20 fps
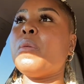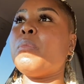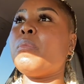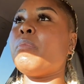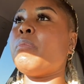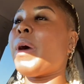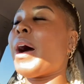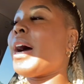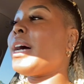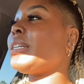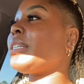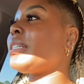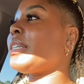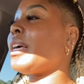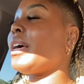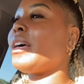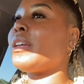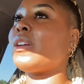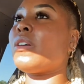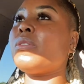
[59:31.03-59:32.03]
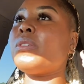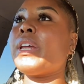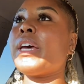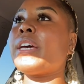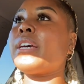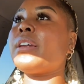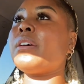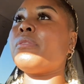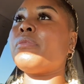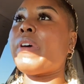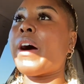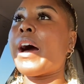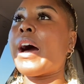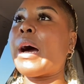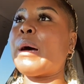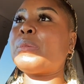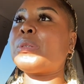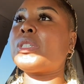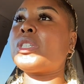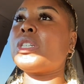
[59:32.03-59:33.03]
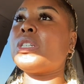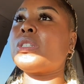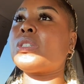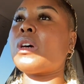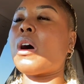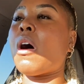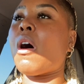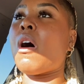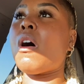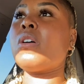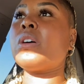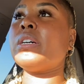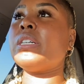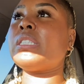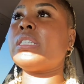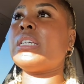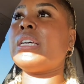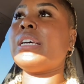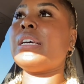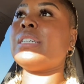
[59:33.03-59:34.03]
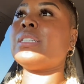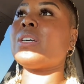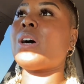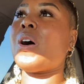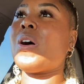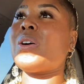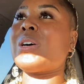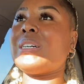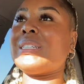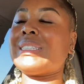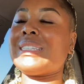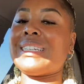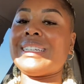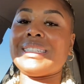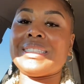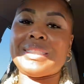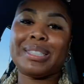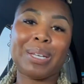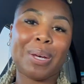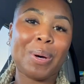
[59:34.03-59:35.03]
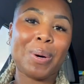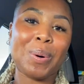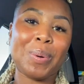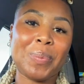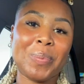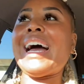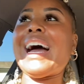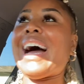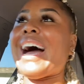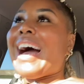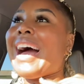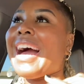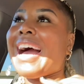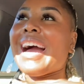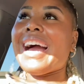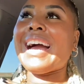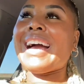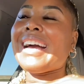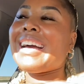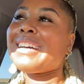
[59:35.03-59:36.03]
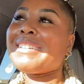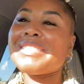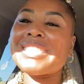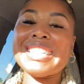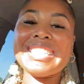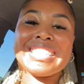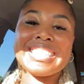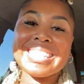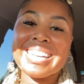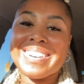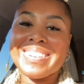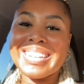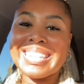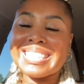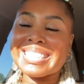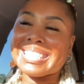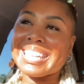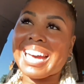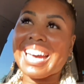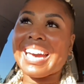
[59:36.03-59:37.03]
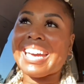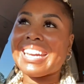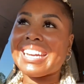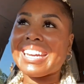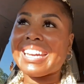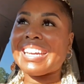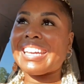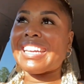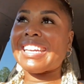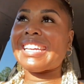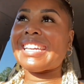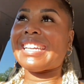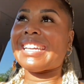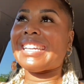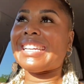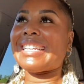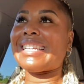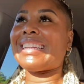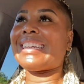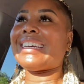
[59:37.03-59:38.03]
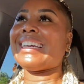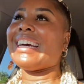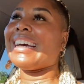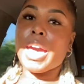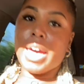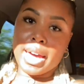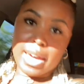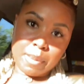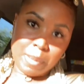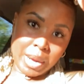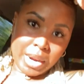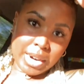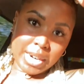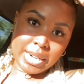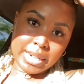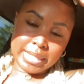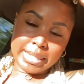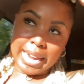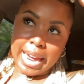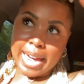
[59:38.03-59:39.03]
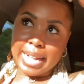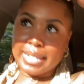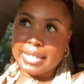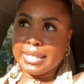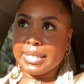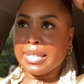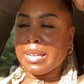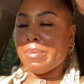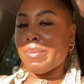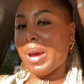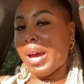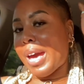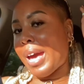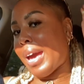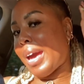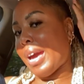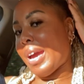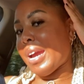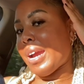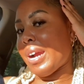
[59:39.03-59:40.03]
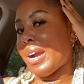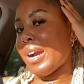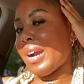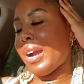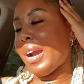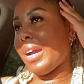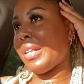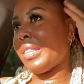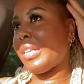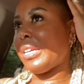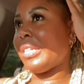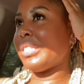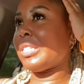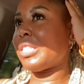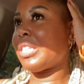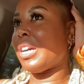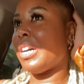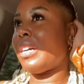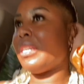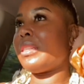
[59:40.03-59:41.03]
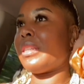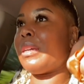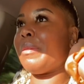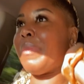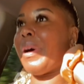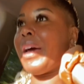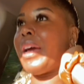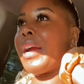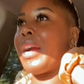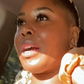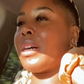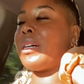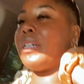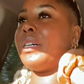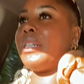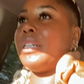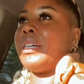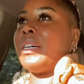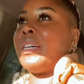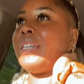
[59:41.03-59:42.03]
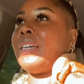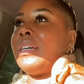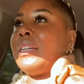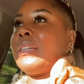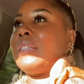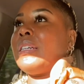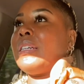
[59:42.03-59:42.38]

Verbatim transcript: mindset, no negative vibes, just all good things, all good things. So I'm just so excited. And my girl Dallas did my hair and then Sean did my haircut.